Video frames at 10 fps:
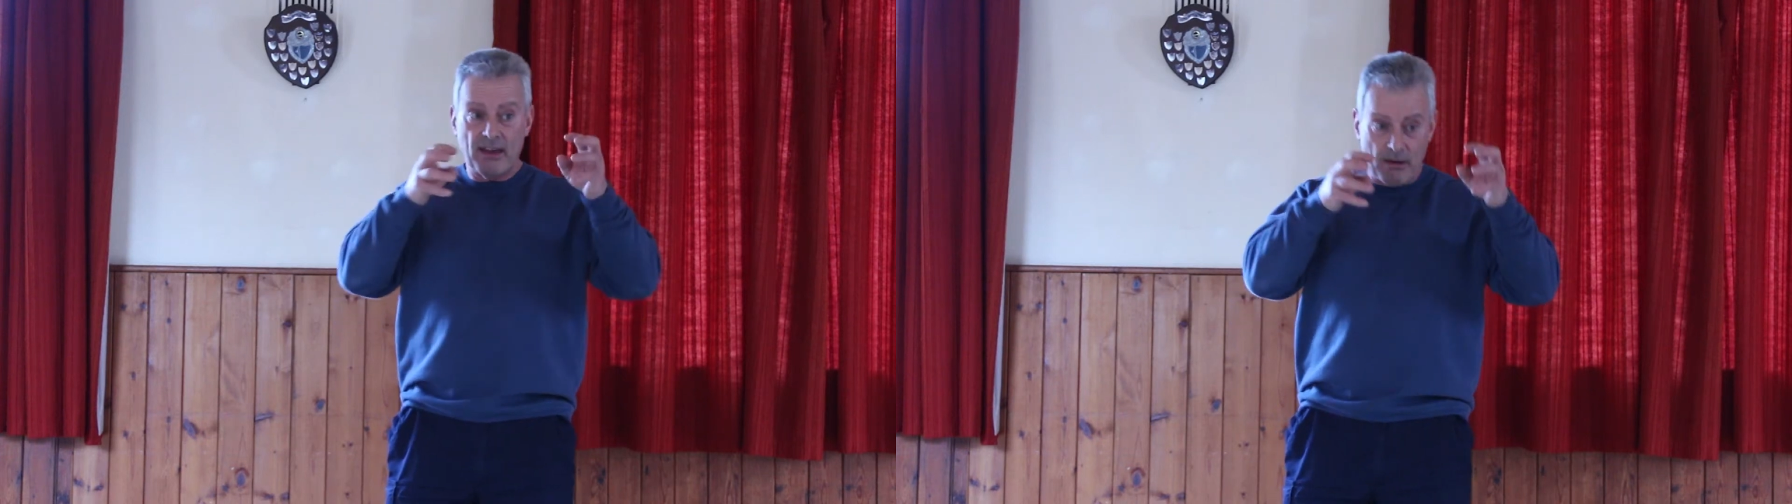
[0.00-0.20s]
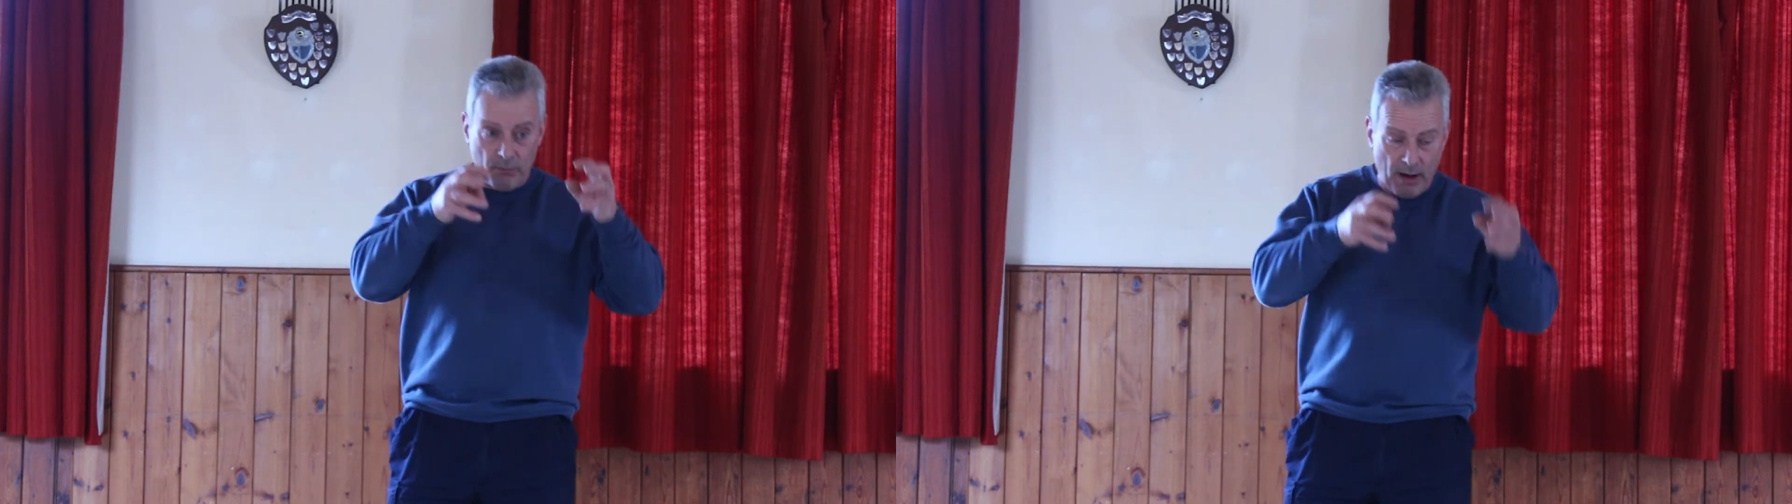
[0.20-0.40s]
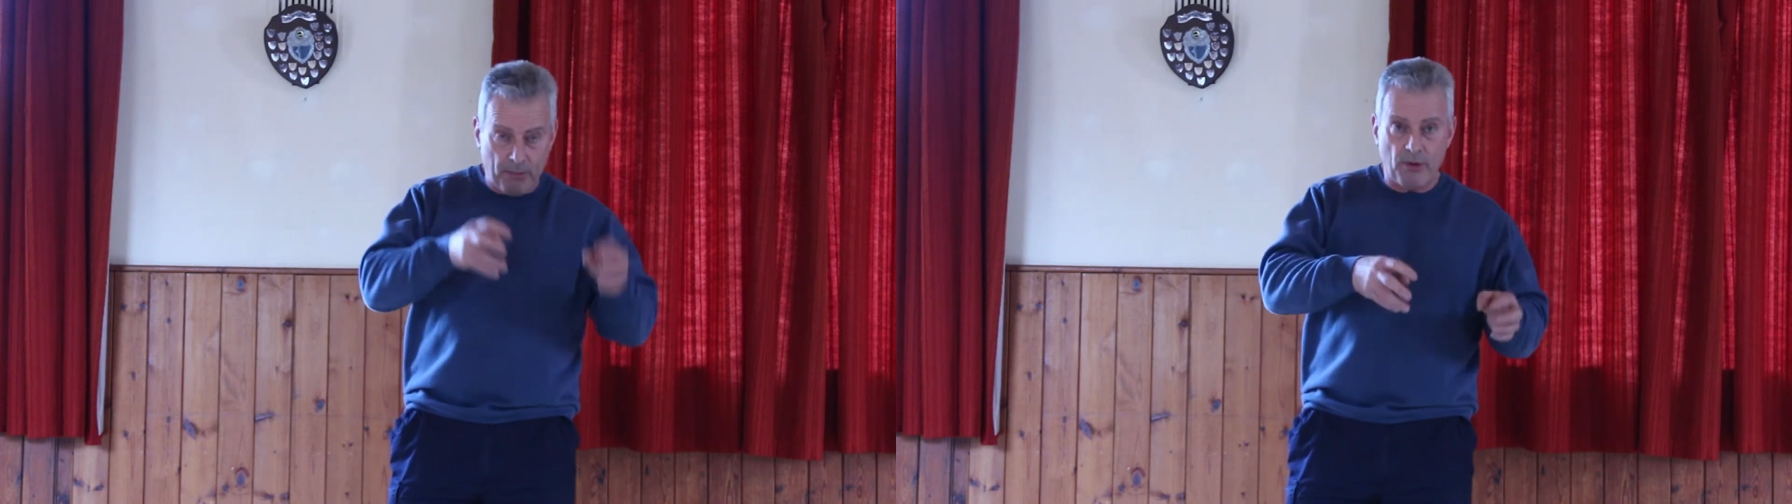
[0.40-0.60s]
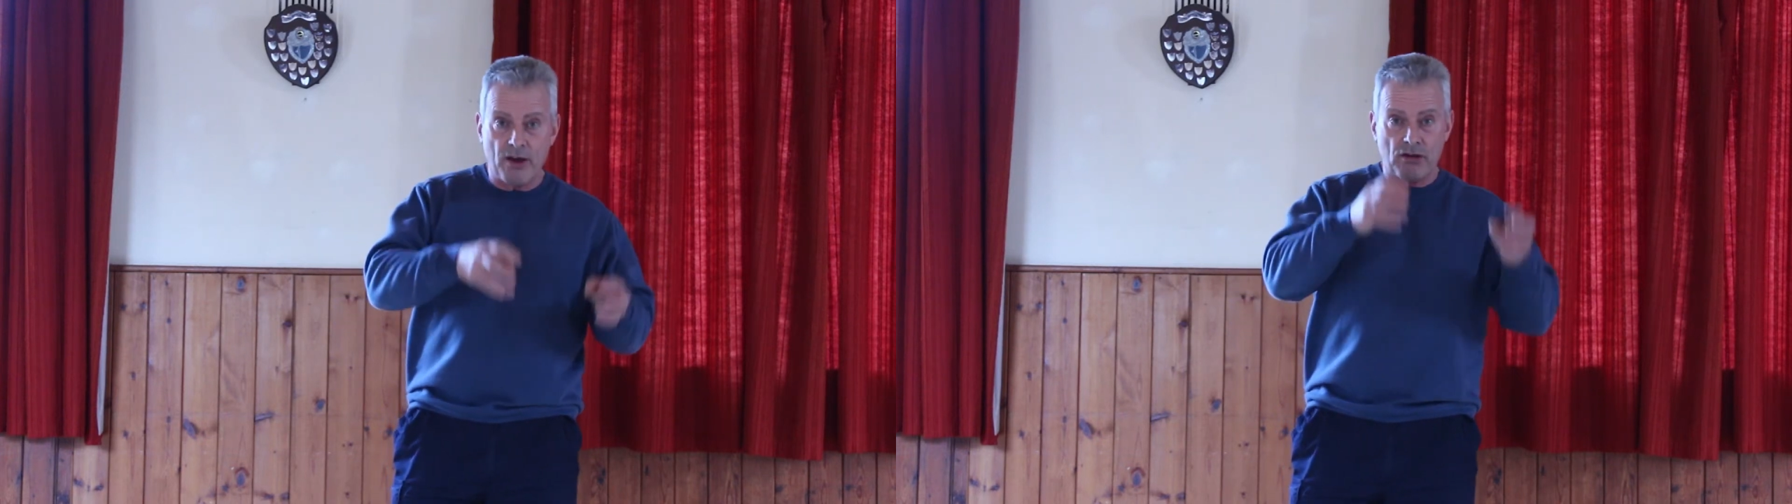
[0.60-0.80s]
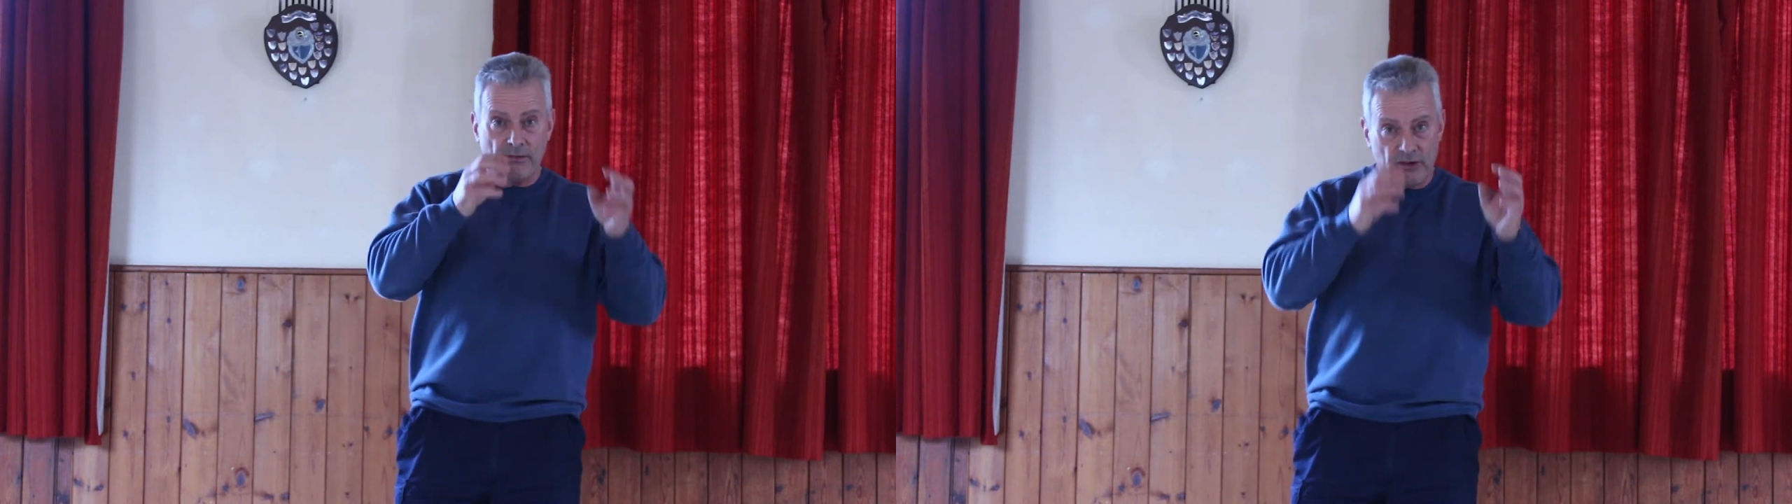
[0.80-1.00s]
in
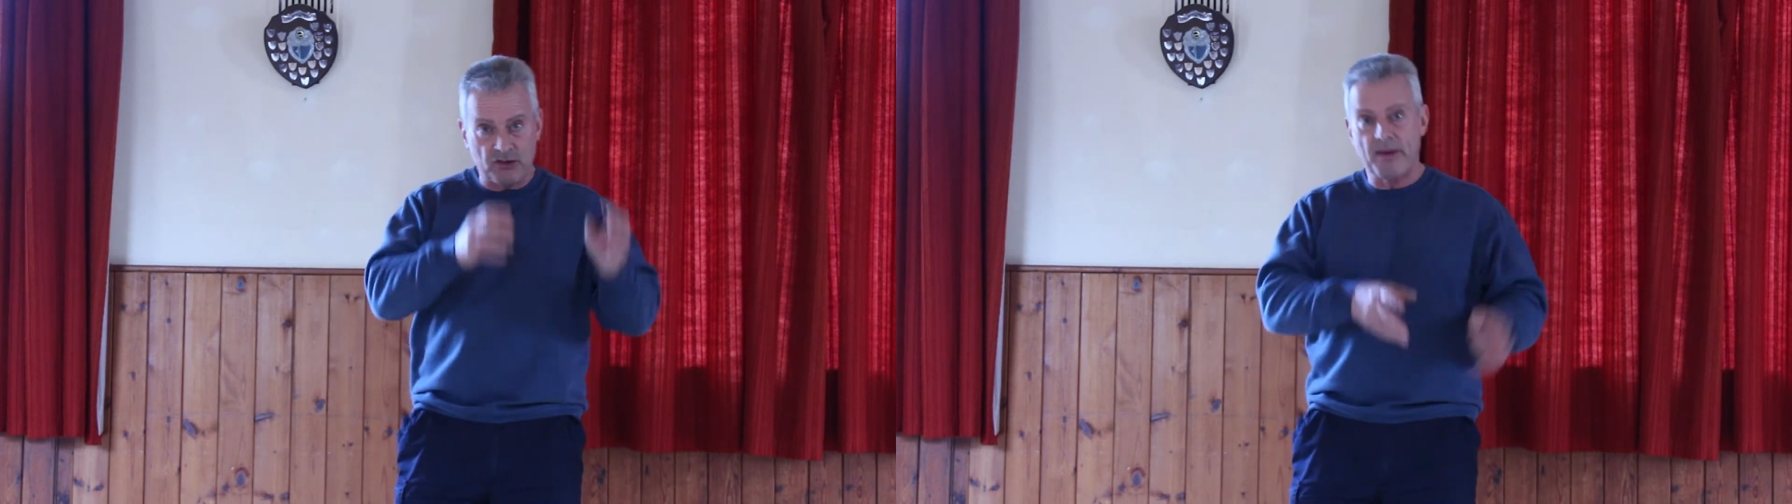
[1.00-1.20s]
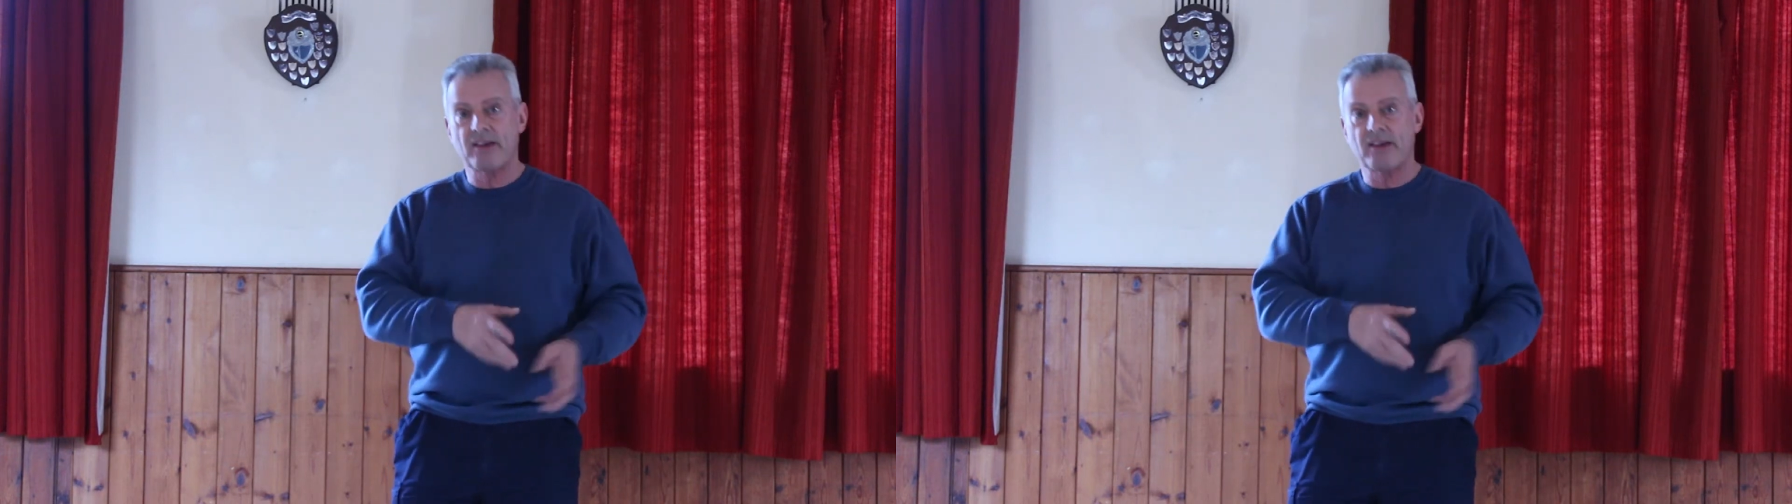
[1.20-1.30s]
preparation for some